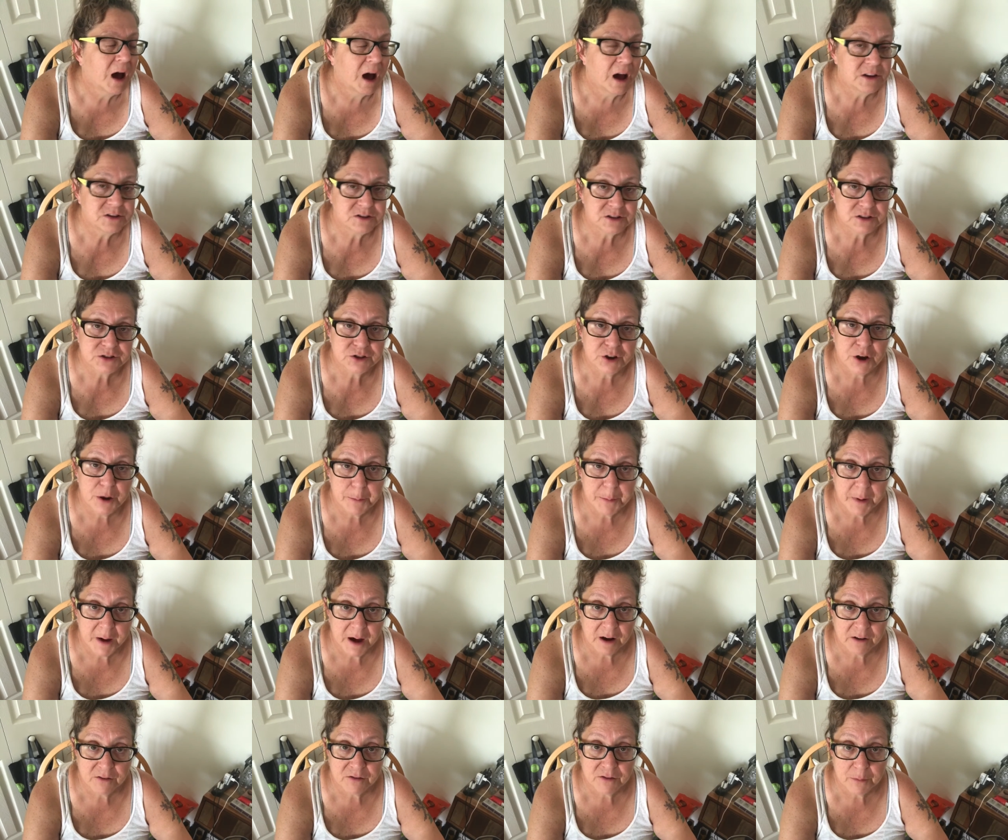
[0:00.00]
I just got
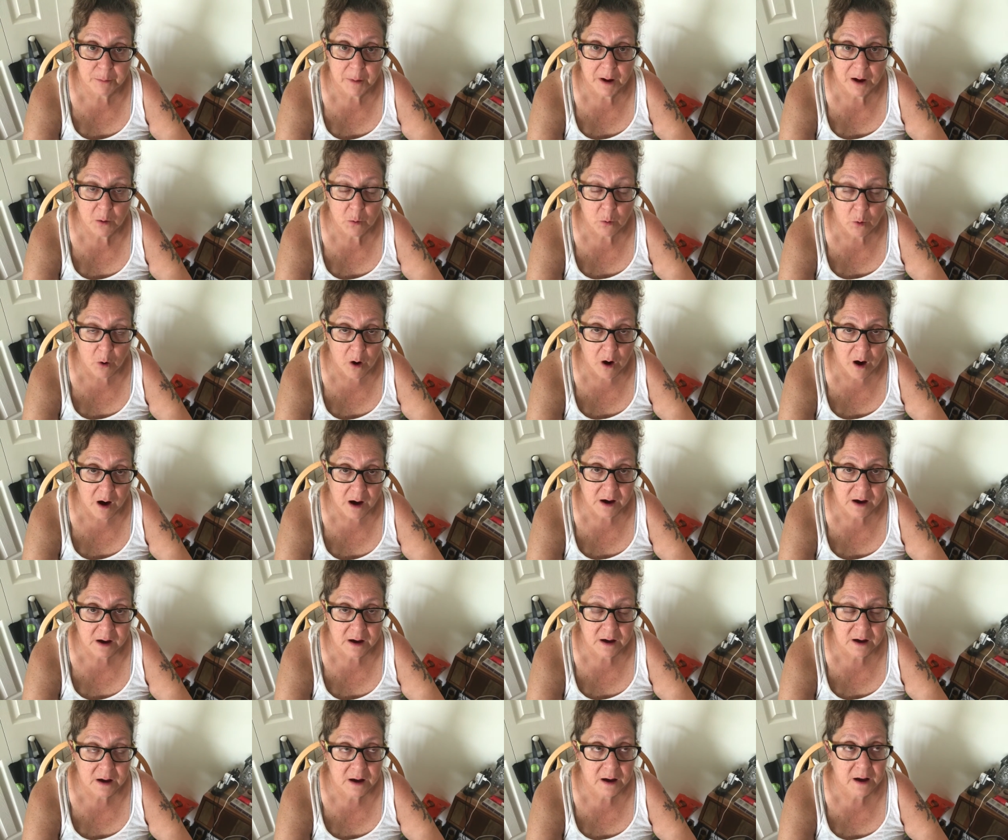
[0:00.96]
back from my
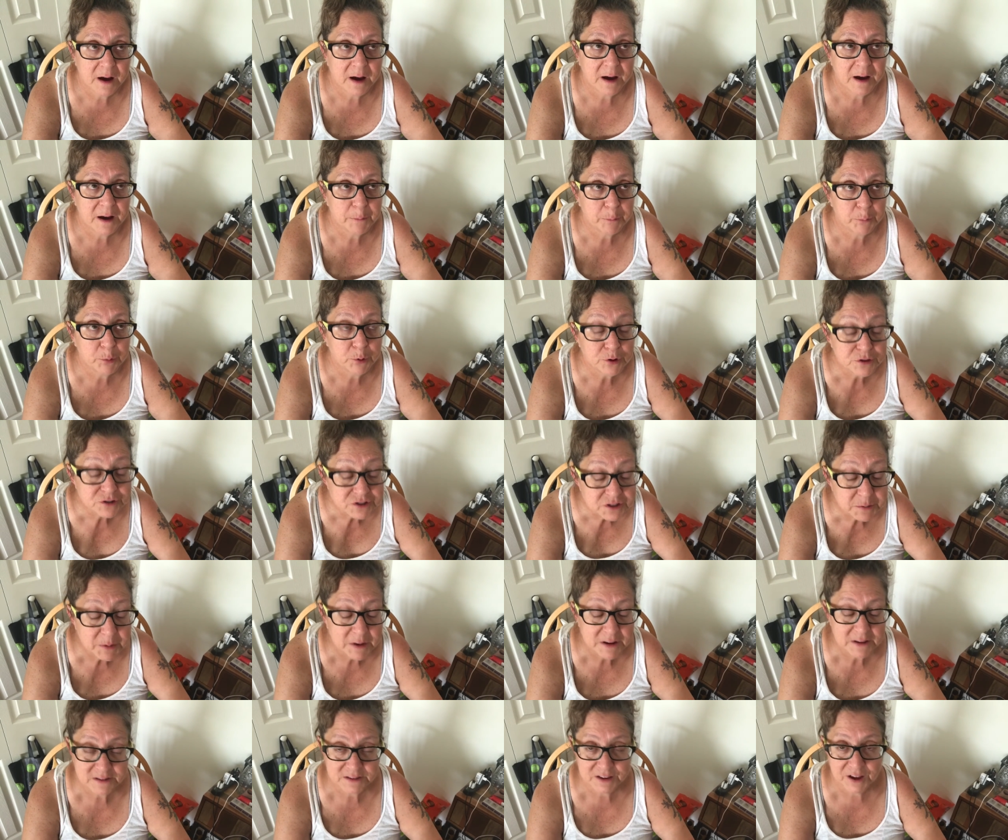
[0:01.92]
walk. I
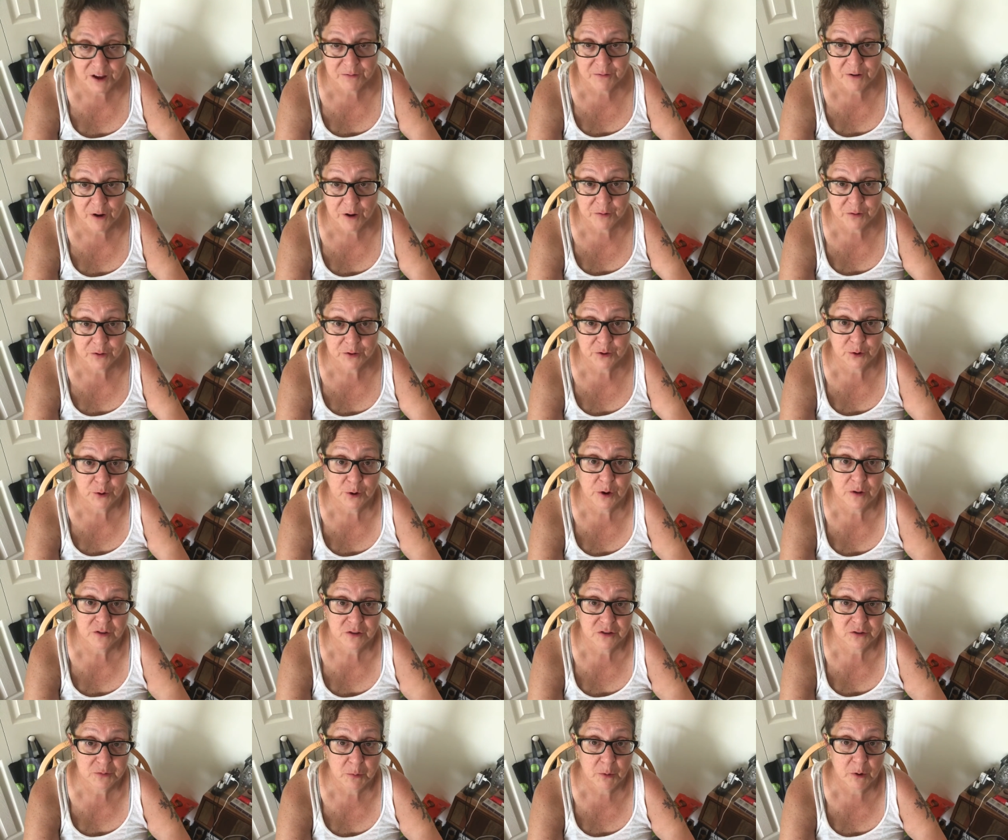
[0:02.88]
pushed myself out the
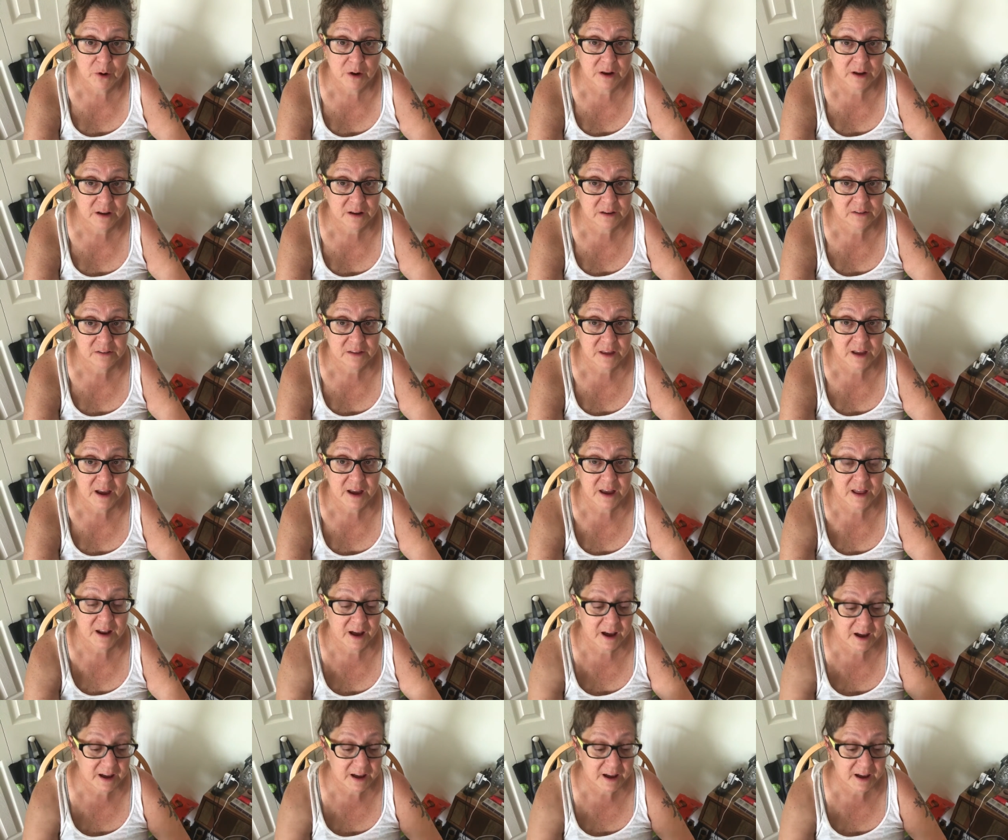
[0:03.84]
door this morning saying,